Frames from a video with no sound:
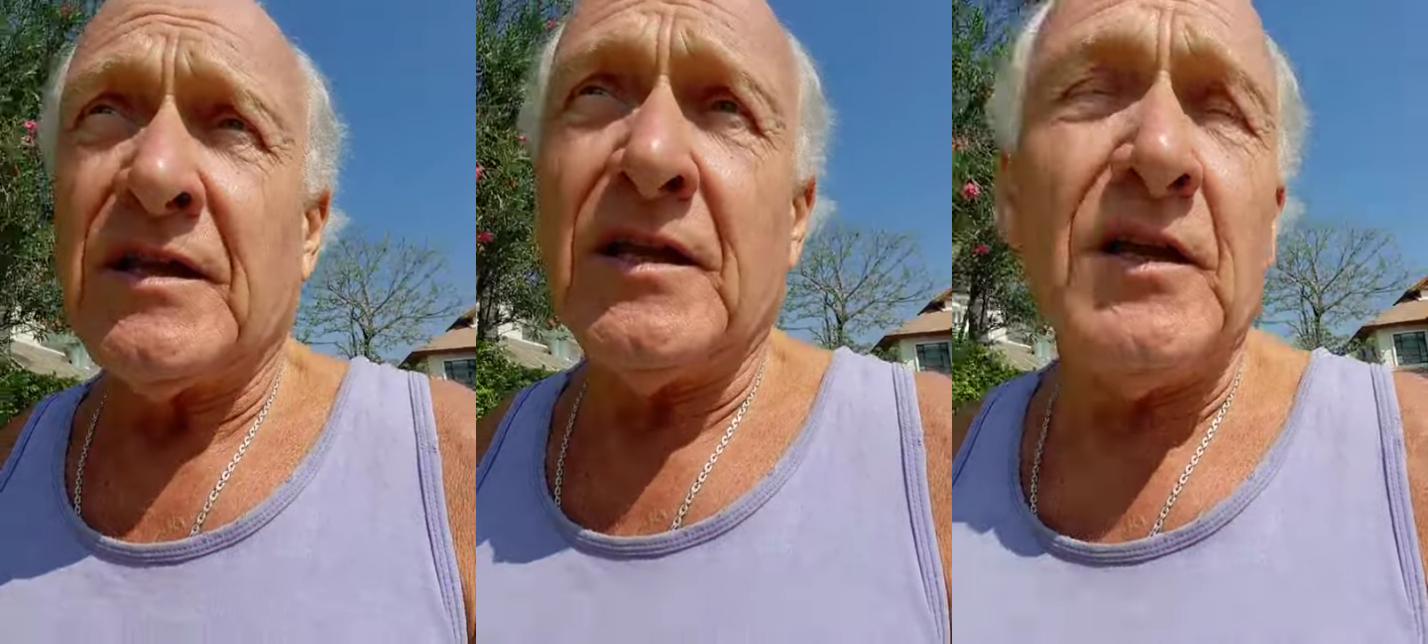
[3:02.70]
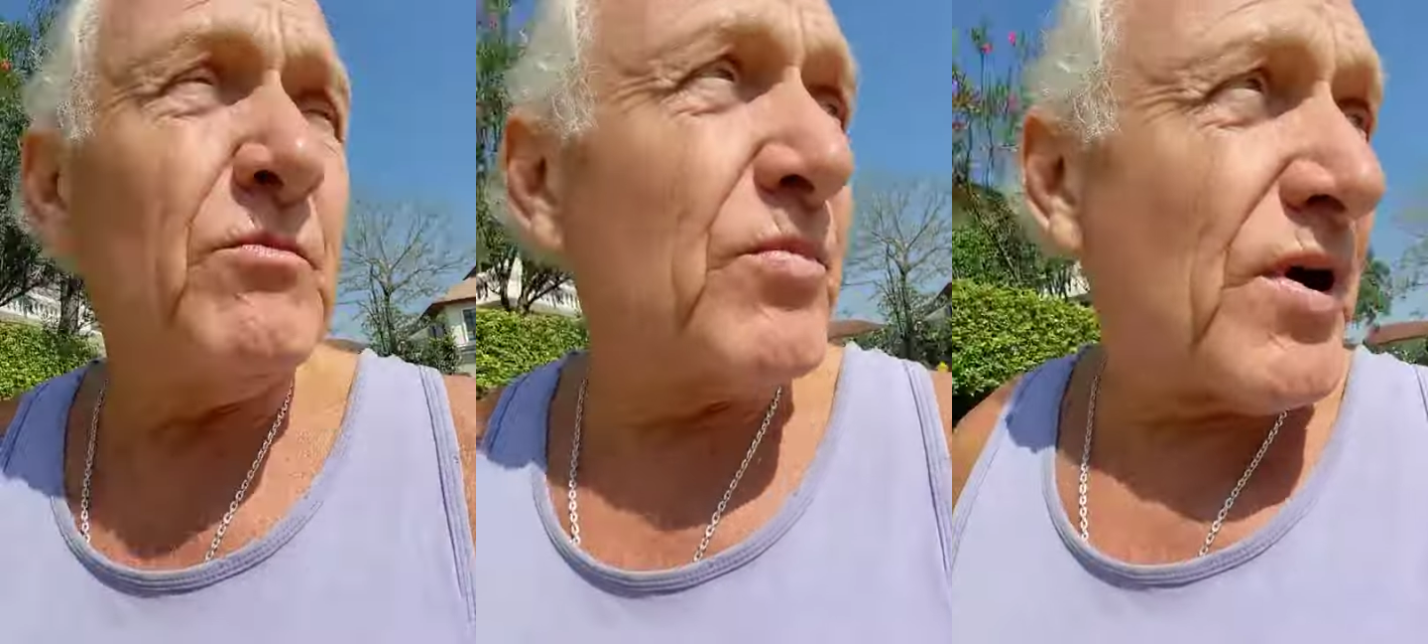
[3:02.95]

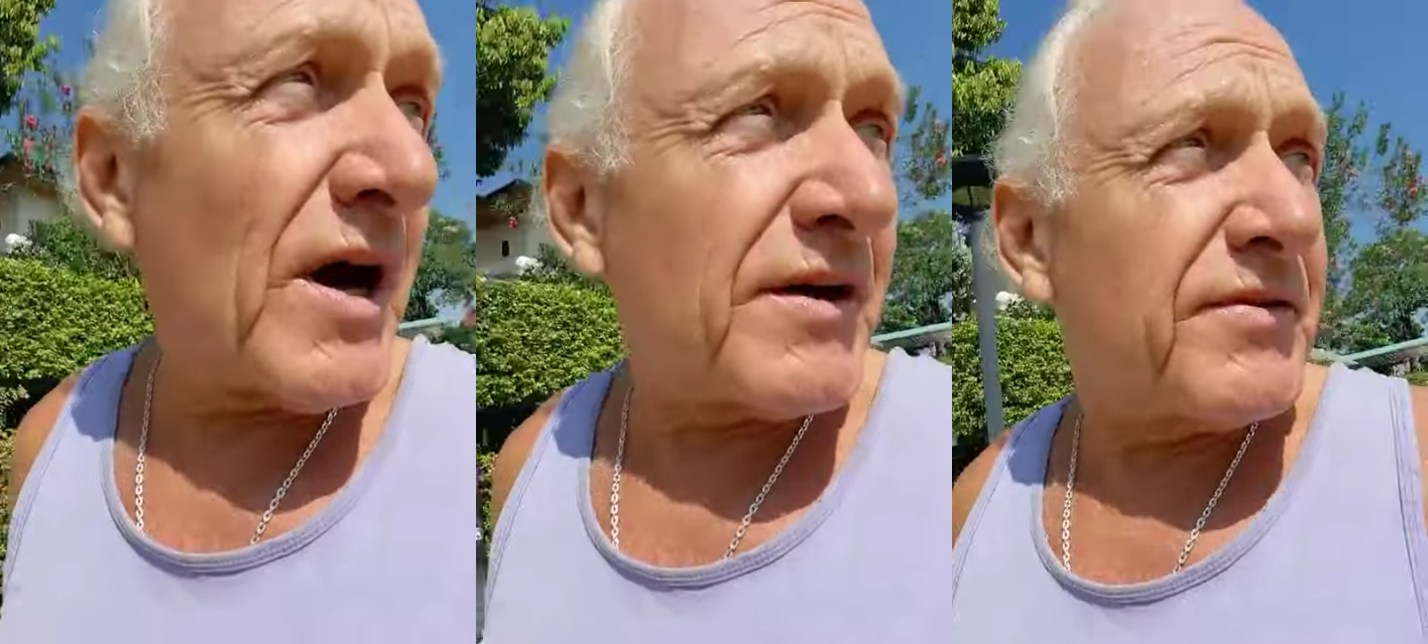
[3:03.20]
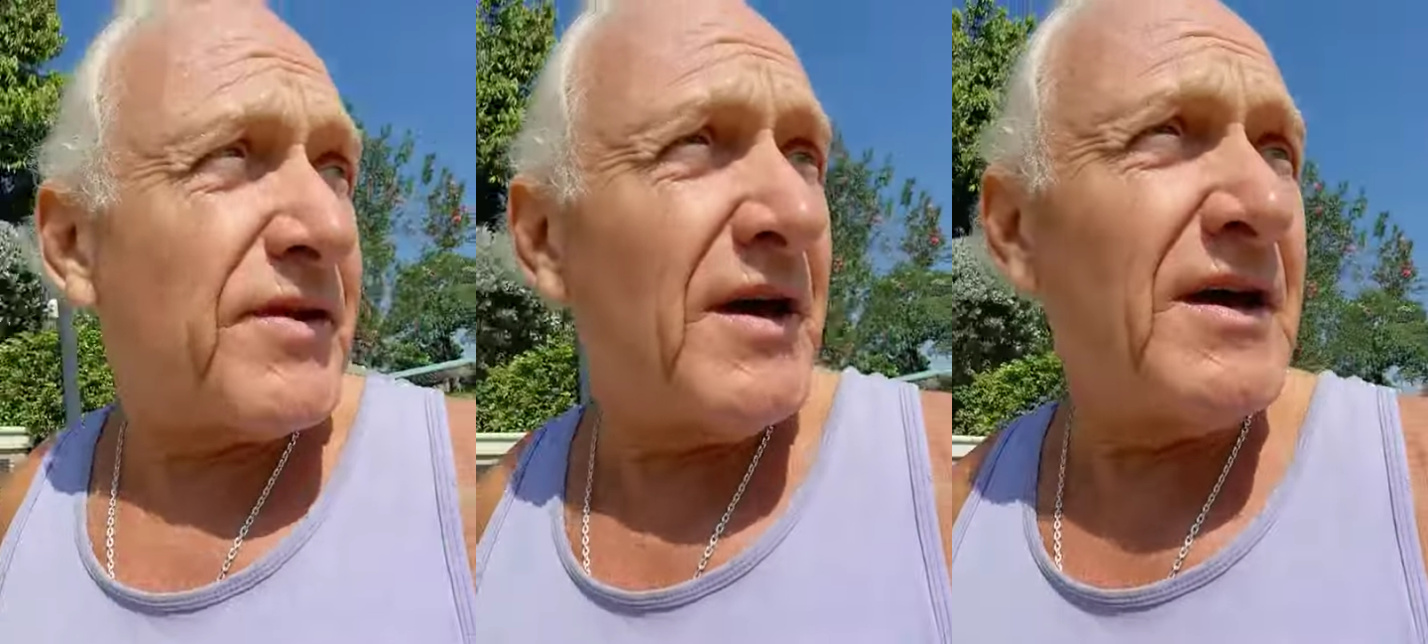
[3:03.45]
Deep
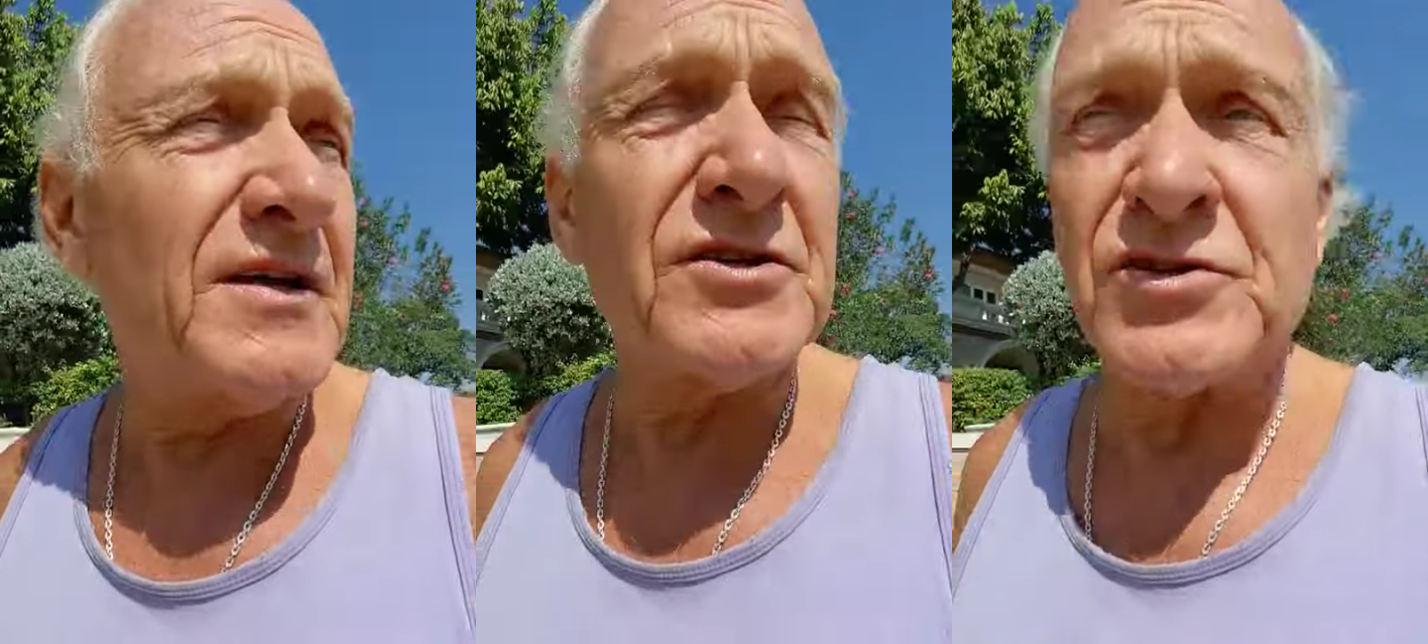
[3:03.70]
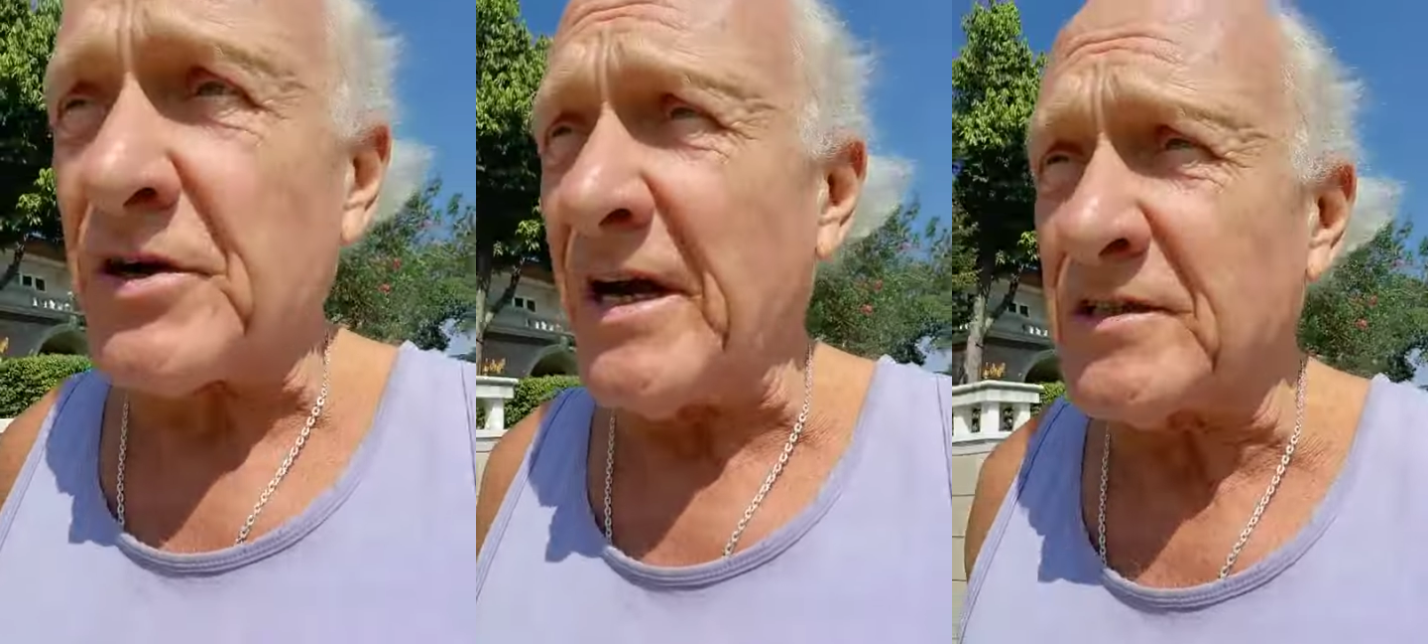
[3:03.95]
breath,
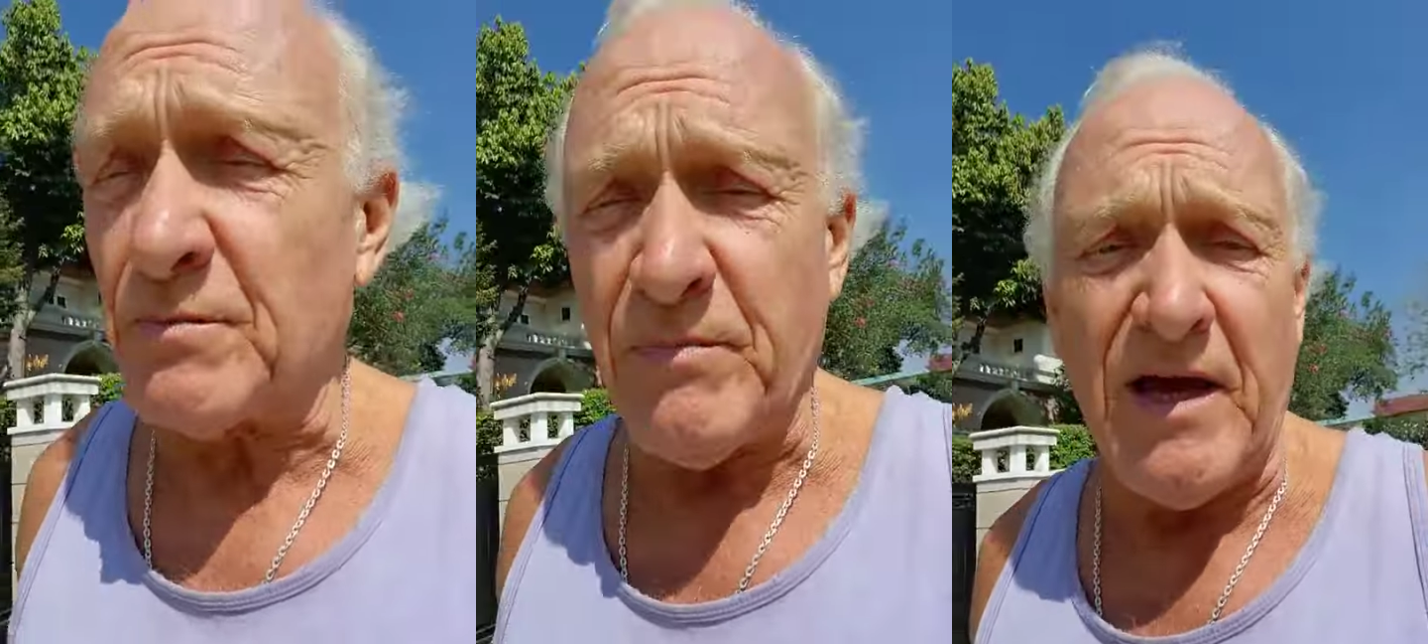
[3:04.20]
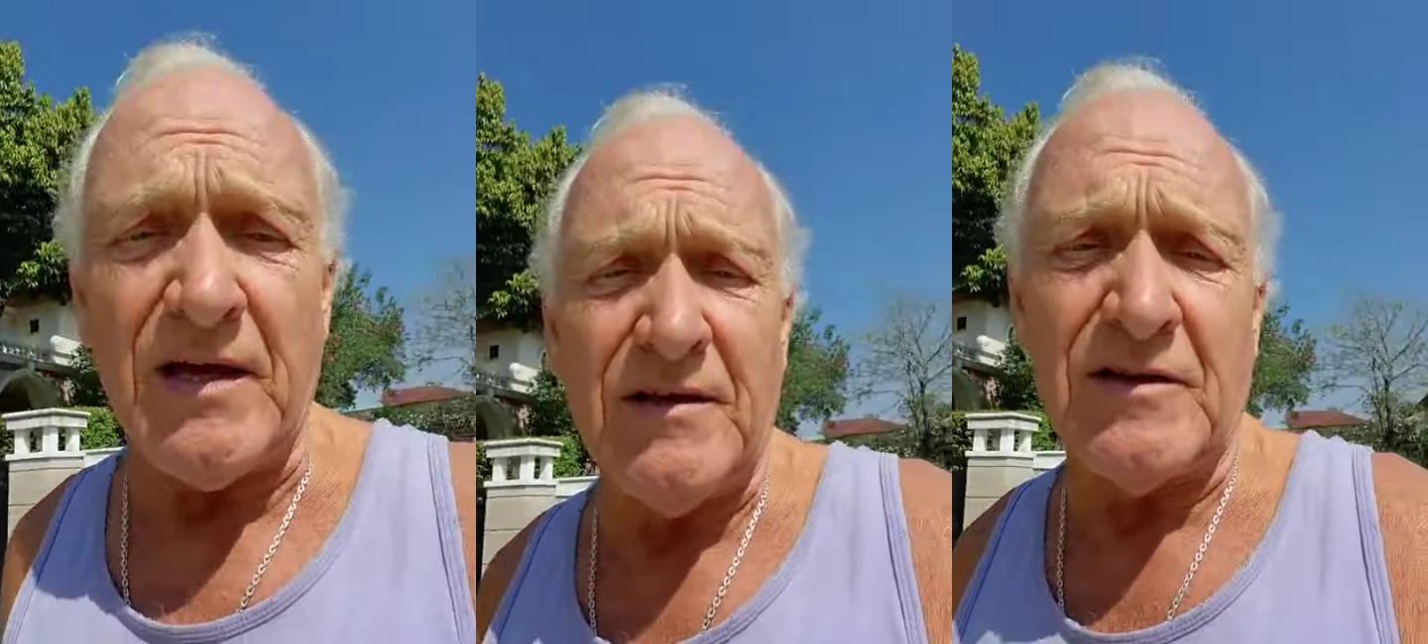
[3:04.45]
stretch,
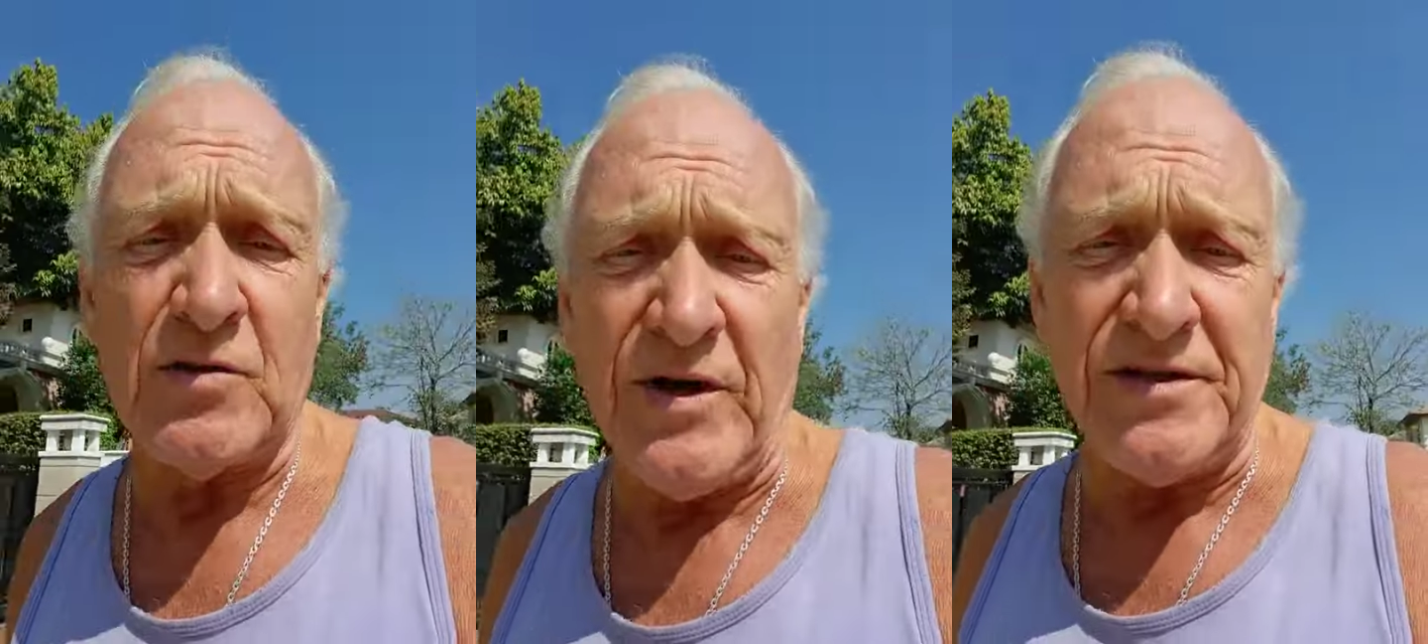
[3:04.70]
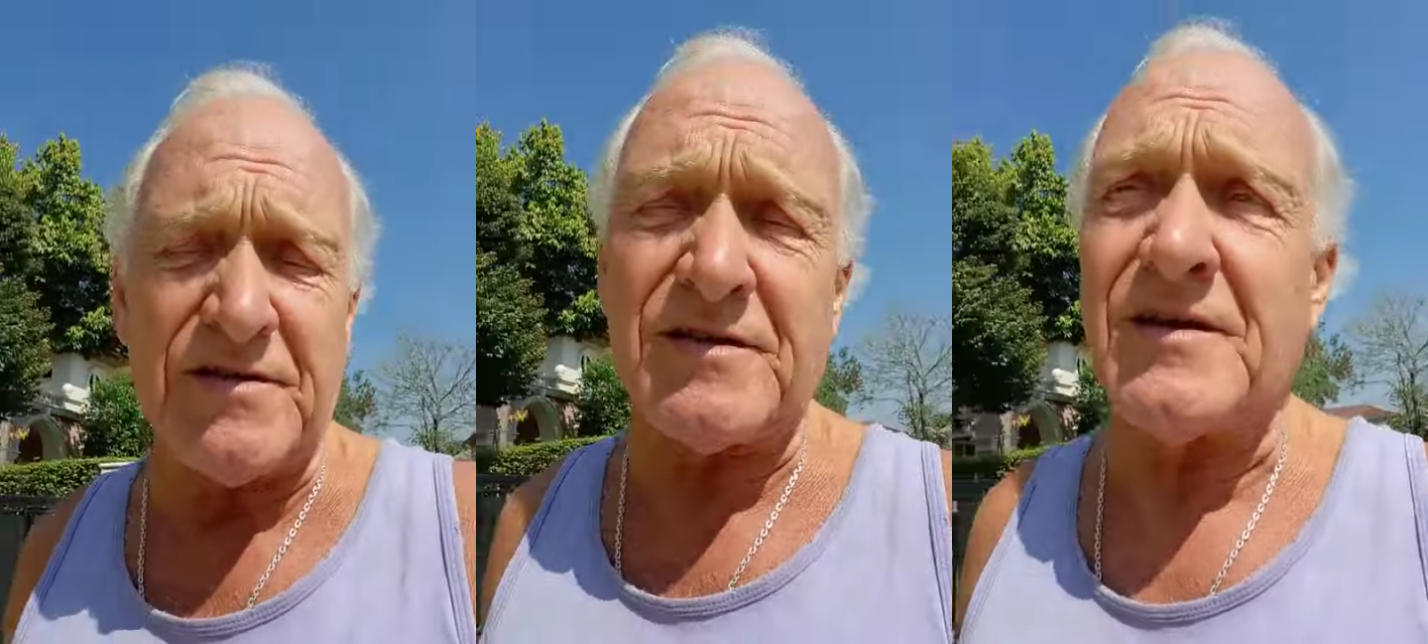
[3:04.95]
bend,
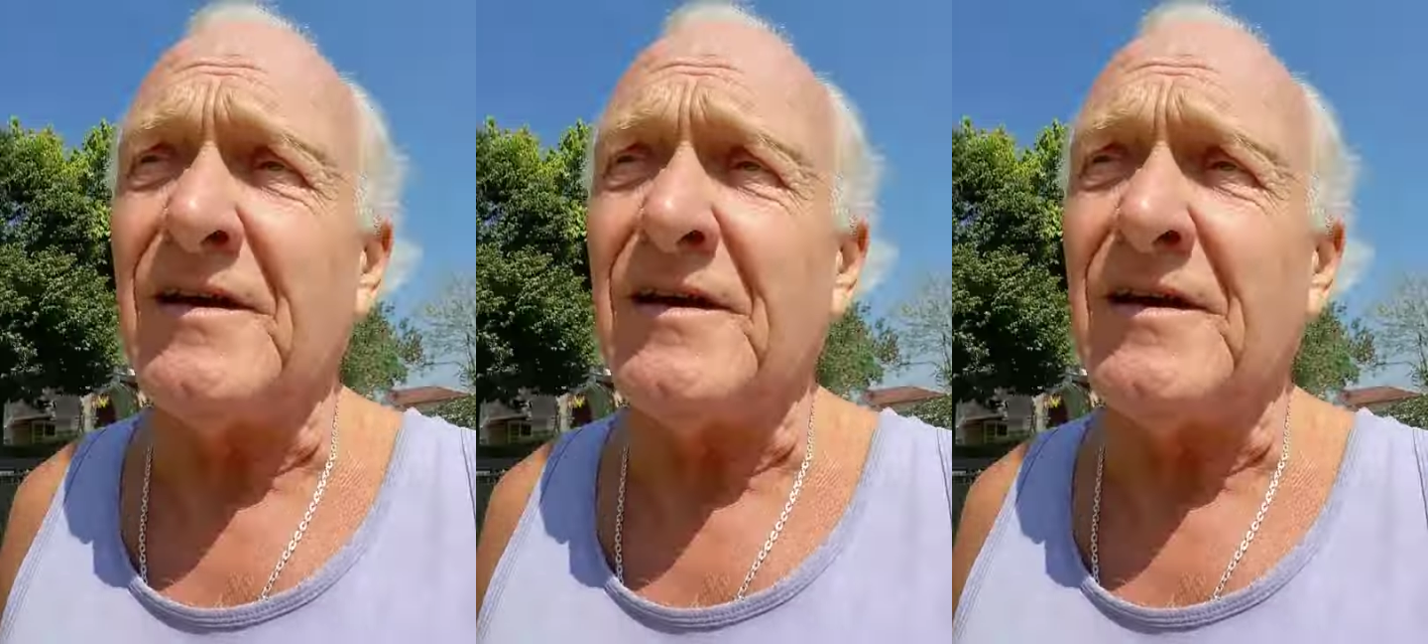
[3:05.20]
twist.